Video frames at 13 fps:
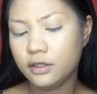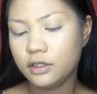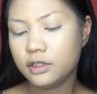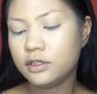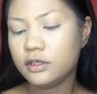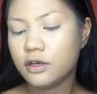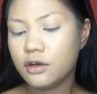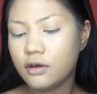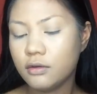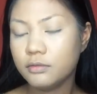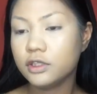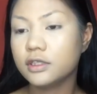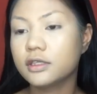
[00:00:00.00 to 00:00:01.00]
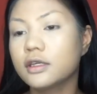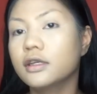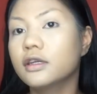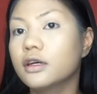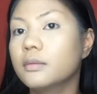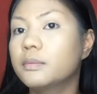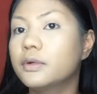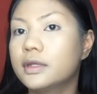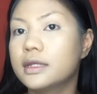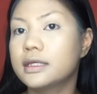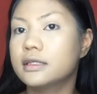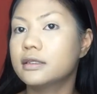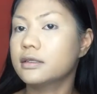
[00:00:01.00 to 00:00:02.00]
So I'm just going to put
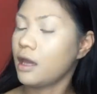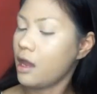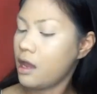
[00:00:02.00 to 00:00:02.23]
this